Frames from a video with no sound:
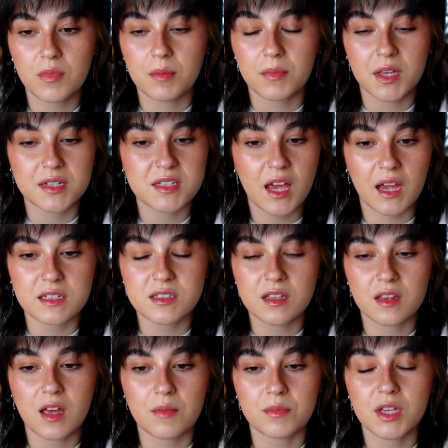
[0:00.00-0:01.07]
I'm like texting
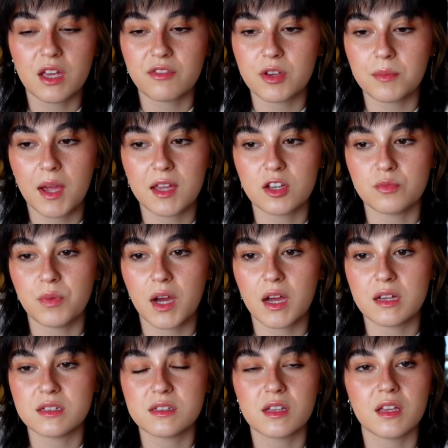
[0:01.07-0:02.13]
them, giving my
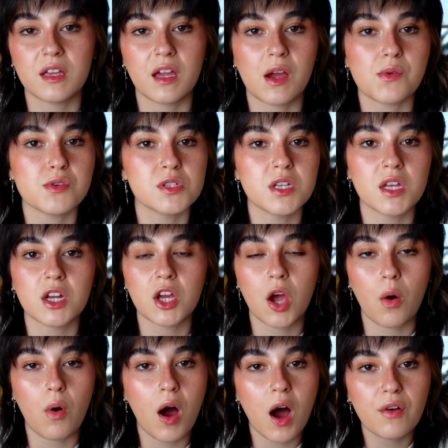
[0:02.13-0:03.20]
goodbyes, thinking I was gonna
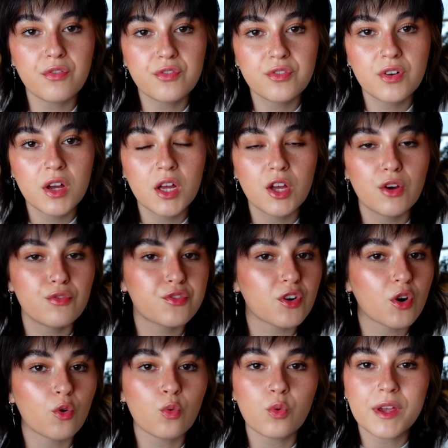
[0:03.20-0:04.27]
go off for
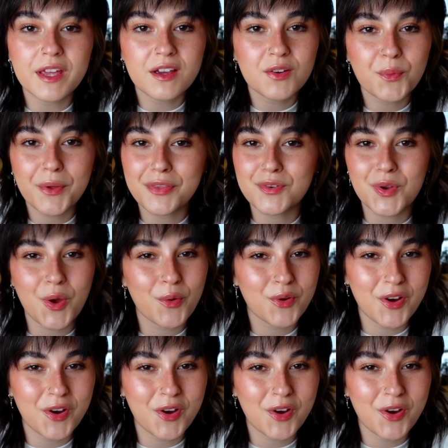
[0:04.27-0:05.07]
a week with no